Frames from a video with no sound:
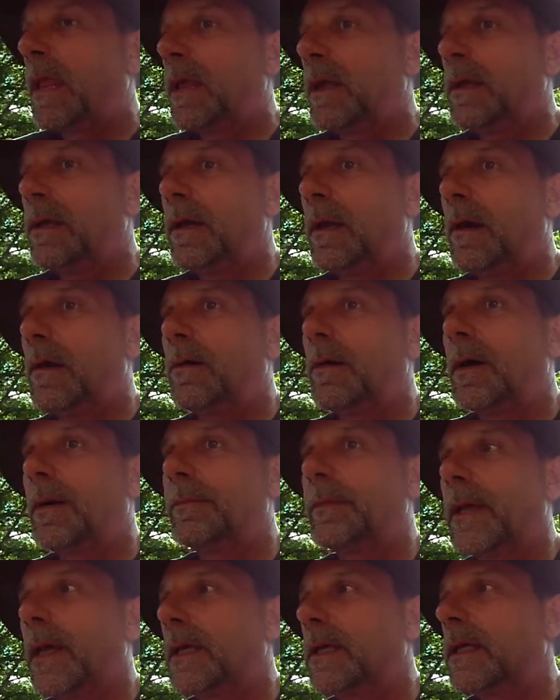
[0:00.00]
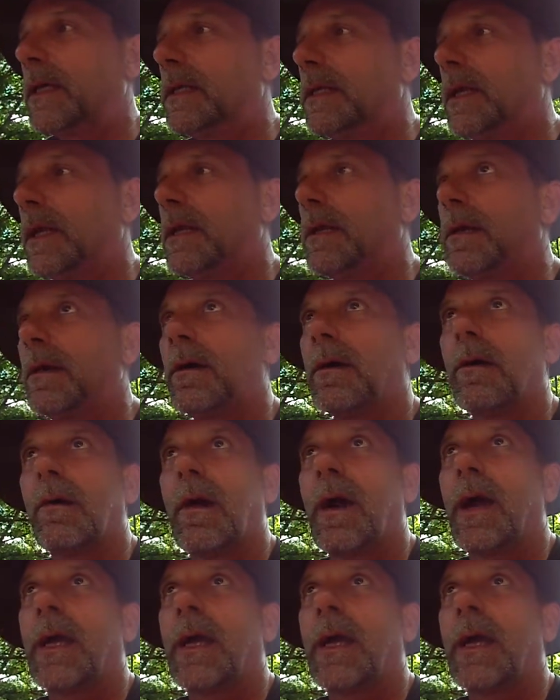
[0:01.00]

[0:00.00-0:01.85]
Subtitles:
And, you know, I'm not getting any younger.